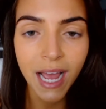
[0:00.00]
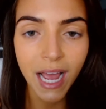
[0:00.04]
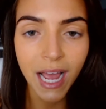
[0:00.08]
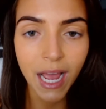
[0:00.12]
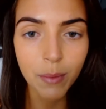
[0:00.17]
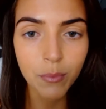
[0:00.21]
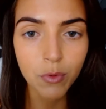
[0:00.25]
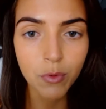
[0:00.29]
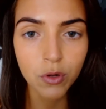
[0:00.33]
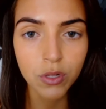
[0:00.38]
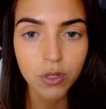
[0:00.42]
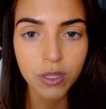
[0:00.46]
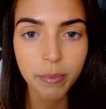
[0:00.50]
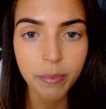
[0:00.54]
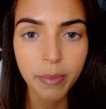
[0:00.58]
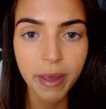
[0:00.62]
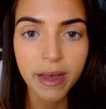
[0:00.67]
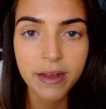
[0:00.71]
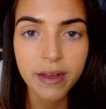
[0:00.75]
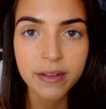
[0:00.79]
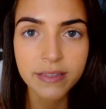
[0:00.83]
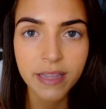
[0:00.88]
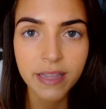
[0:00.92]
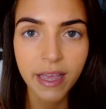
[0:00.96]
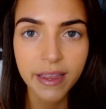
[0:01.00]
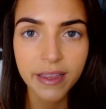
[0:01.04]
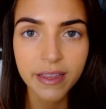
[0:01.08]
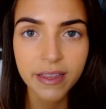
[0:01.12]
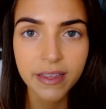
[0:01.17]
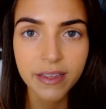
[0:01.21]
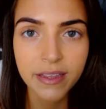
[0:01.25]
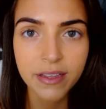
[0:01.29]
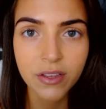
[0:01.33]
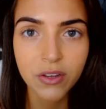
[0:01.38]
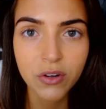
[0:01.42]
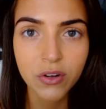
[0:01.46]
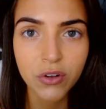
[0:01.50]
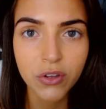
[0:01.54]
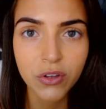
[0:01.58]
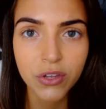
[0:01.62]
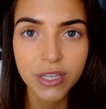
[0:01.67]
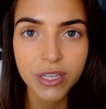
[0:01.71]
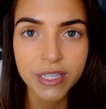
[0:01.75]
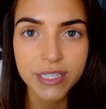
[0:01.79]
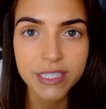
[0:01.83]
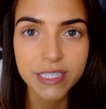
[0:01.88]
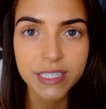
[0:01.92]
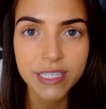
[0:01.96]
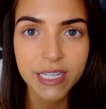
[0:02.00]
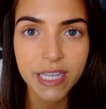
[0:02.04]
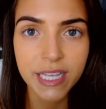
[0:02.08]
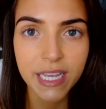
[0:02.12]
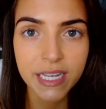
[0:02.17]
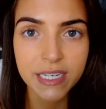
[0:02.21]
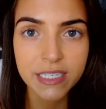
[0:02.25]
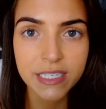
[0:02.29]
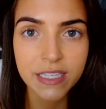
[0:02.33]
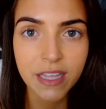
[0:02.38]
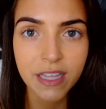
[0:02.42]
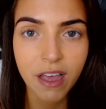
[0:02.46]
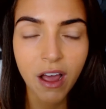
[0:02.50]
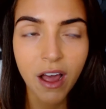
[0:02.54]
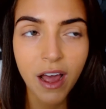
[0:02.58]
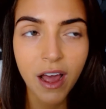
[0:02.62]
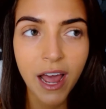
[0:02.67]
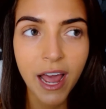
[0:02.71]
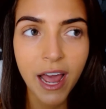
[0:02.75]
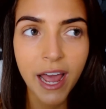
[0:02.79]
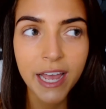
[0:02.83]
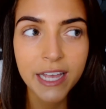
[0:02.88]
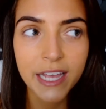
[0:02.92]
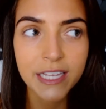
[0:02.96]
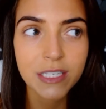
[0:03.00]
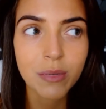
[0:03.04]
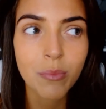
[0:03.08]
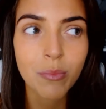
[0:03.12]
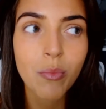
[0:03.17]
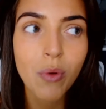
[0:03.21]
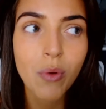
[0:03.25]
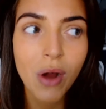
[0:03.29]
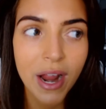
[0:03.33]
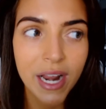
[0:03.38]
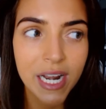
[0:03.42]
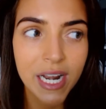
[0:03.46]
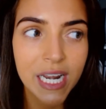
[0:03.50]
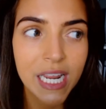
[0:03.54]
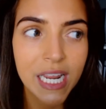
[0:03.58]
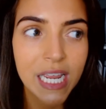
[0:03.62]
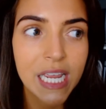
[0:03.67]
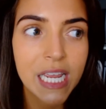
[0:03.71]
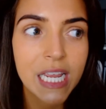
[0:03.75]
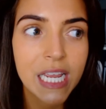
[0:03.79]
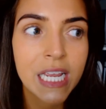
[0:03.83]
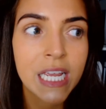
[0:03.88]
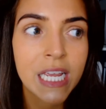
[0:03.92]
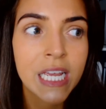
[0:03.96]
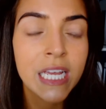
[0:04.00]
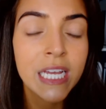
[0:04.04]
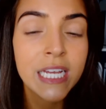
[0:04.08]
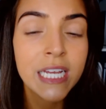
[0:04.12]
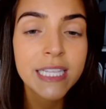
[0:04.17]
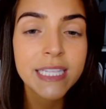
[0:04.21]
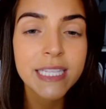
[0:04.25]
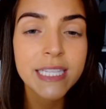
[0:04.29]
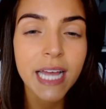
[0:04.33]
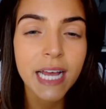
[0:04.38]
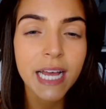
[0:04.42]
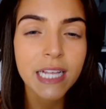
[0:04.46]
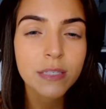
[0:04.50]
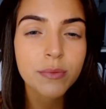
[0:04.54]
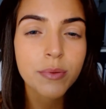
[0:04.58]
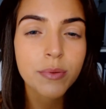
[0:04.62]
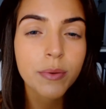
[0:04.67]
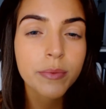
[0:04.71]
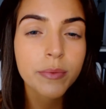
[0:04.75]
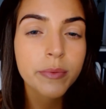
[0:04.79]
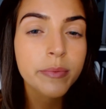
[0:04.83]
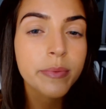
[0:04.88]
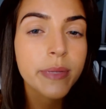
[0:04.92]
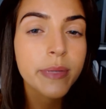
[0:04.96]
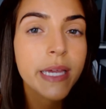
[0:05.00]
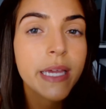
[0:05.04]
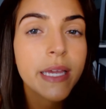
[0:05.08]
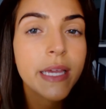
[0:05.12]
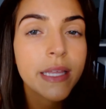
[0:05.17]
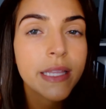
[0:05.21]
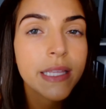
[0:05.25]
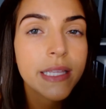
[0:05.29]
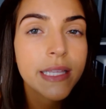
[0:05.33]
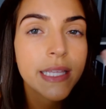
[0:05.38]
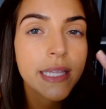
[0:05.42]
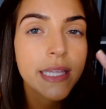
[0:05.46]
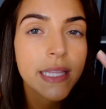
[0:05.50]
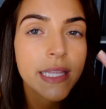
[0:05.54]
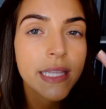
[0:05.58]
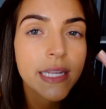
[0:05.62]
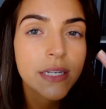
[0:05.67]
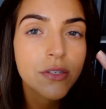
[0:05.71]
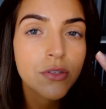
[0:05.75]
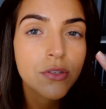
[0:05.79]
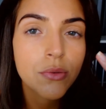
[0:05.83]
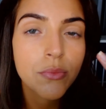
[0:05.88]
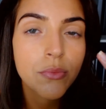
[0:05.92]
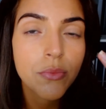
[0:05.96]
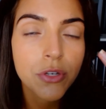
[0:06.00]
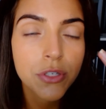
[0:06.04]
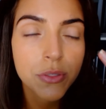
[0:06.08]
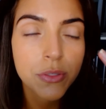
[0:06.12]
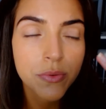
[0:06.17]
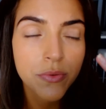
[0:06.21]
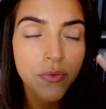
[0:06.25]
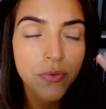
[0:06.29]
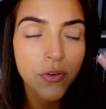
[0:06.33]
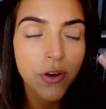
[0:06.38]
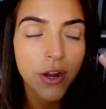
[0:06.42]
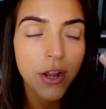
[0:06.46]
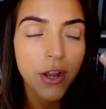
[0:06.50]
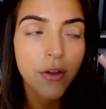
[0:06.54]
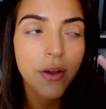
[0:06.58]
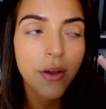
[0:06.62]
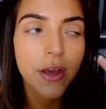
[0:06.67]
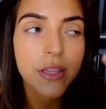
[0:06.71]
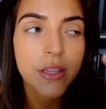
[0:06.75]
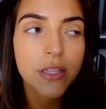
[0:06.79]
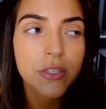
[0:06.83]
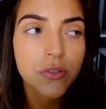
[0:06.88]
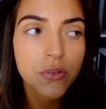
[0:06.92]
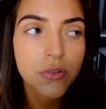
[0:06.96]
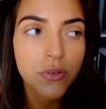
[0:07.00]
I'm all about like, you know, concealing under the eyes and brightening. That's probably the thing that I do most before I go out the